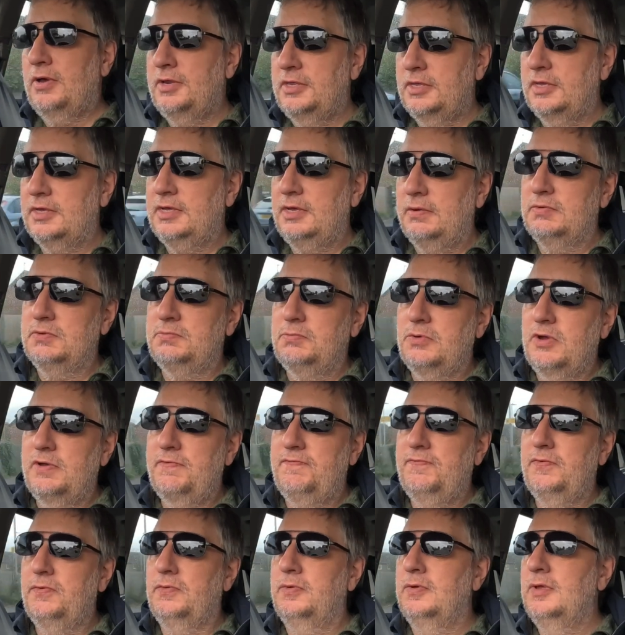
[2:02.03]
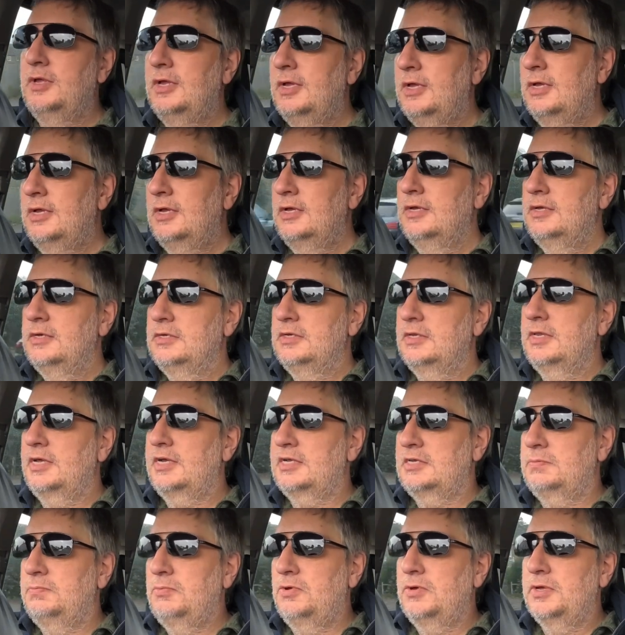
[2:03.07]
I think it was my fault. So
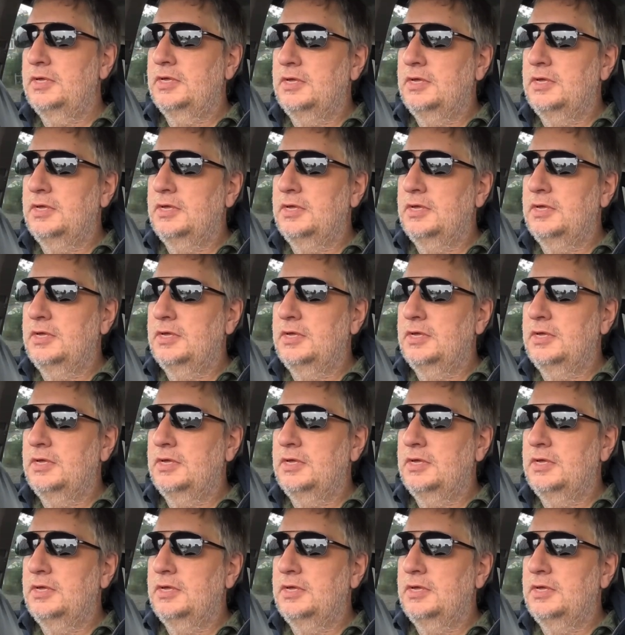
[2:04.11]
that's my